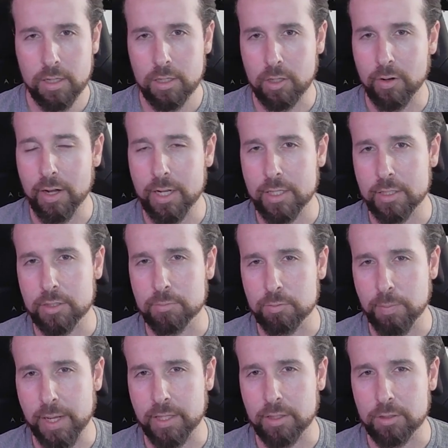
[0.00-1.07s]
go ahead and
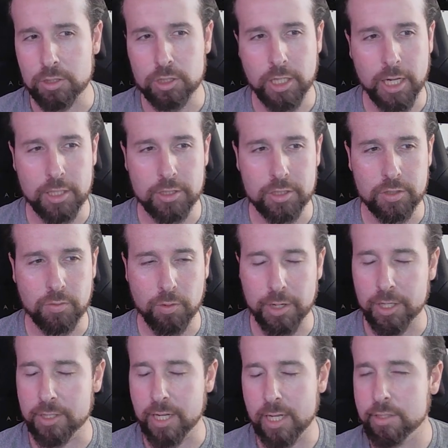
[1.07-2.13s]
make those changes for
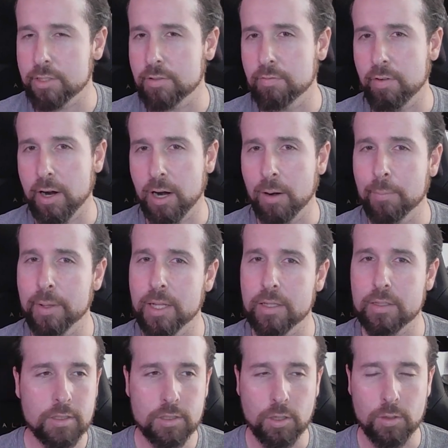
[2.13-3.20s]
your test environment
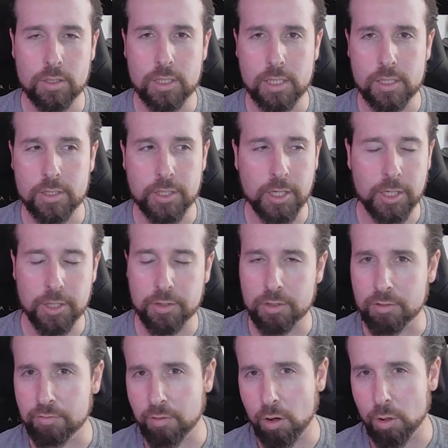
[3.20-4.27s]
so it's easier and you
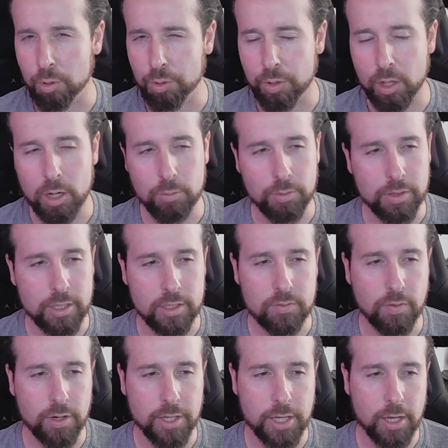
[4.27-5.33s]
can follow along with this
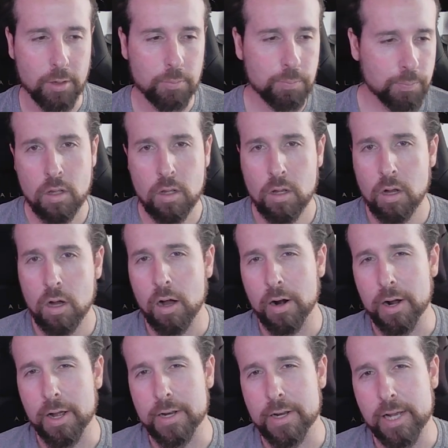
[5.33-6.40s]
video. All
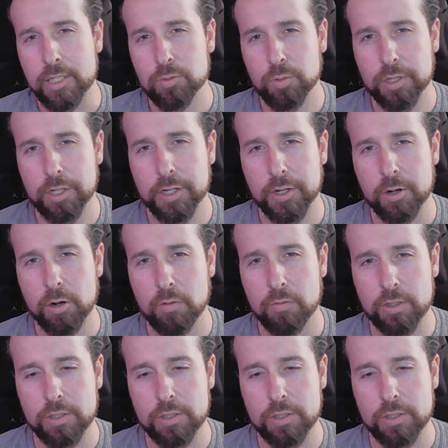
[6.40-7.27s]
right, next we're going to go over